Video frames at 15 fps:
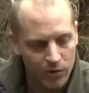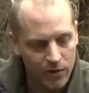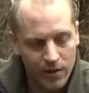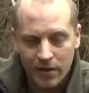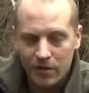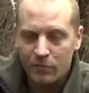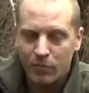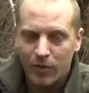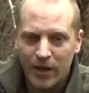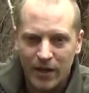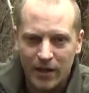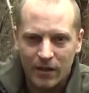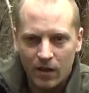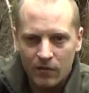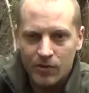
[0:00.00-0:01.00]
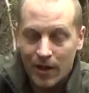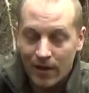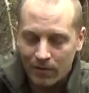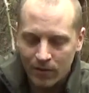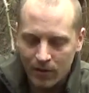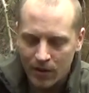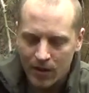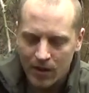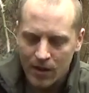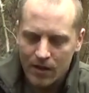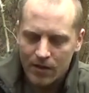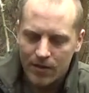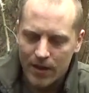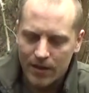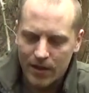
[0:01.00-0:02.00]
or you didn't even bring any gloves out,
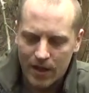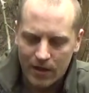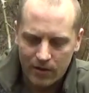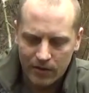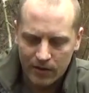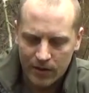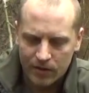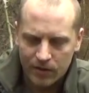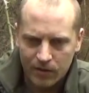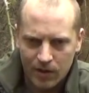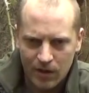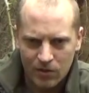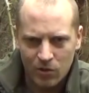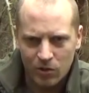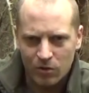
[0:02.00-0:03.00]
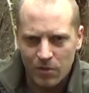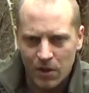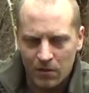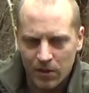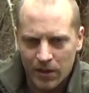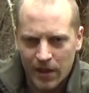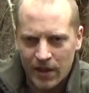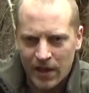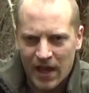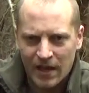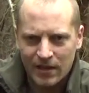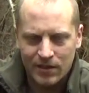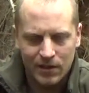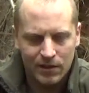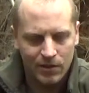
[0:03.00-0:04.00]
then it's good to be able to get your
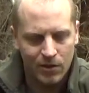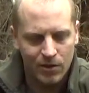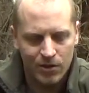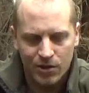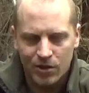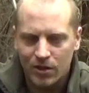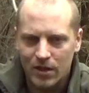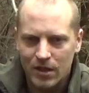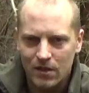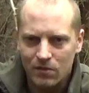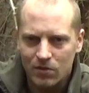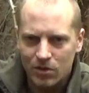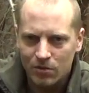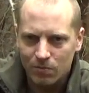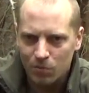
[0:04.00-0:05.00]
hands inside your sleeves